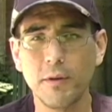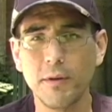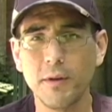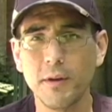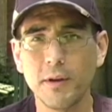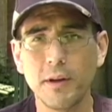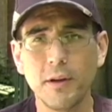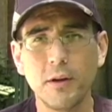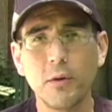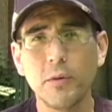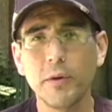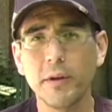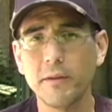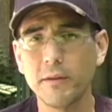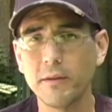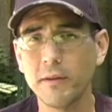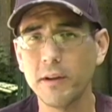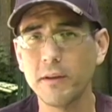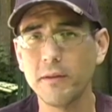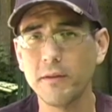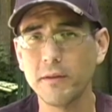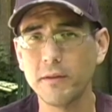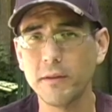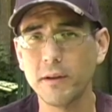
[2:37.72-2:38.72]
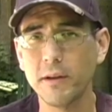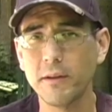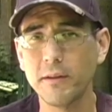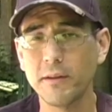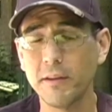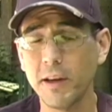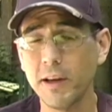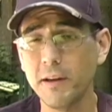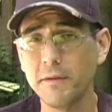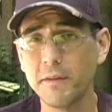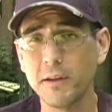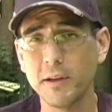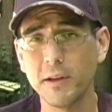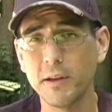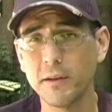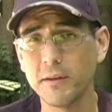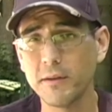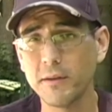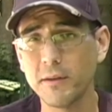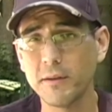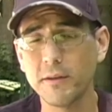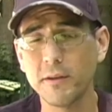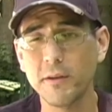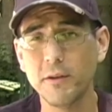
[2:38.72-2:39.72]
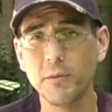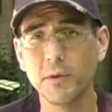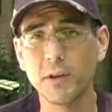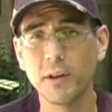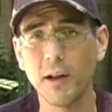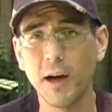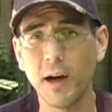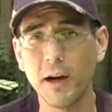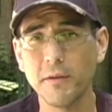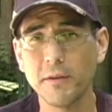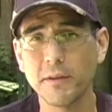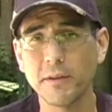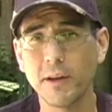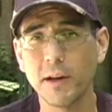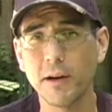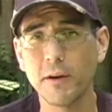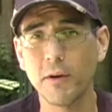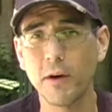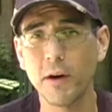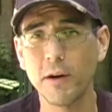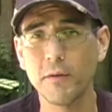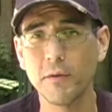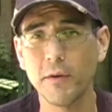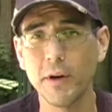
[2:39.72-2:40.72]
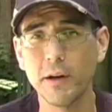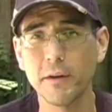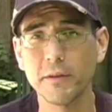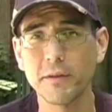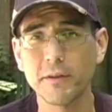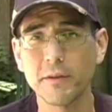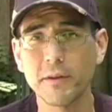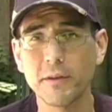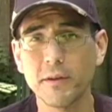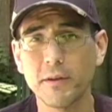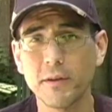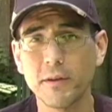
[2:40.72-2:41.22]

you know, it's safety, it's human lives that are at risk.